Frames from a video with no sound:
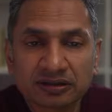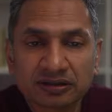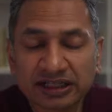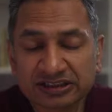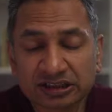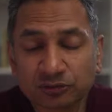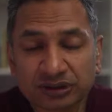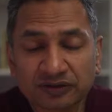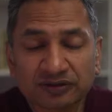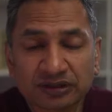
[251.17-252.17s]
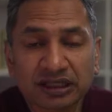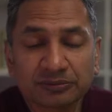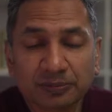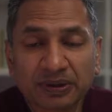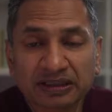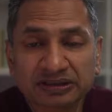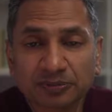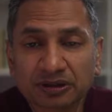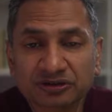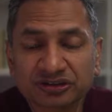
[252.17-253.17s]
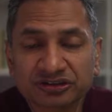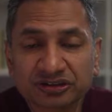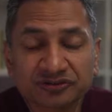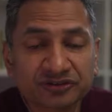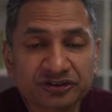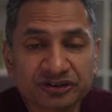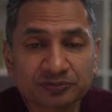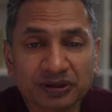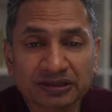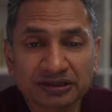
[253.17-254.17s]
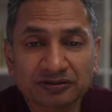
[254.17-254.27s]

getting rid of Labour Party politicians. First base,